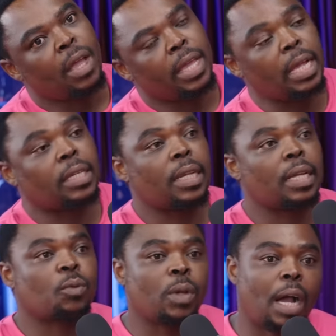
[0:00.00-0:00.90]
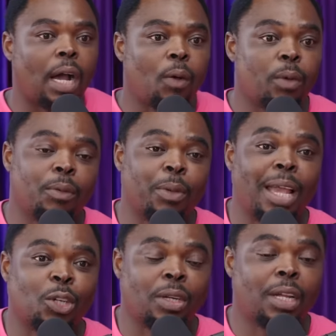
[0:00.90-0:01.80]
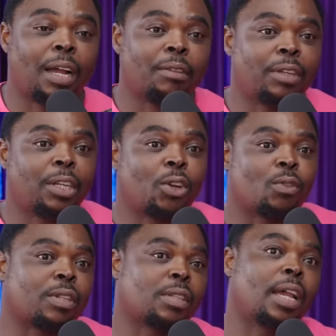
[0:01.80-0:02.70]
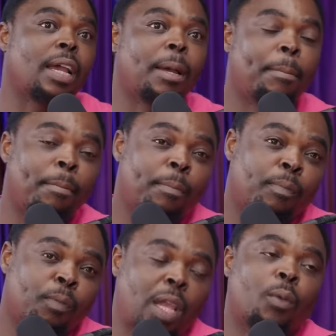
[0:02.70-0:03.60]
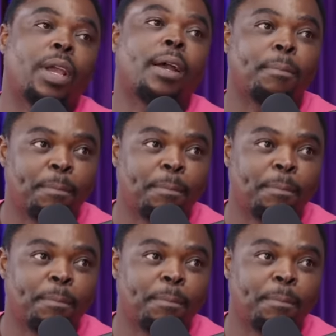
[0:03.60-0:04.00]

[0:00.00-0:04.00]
Yes, we are. We actually are very close. Yeah, we are.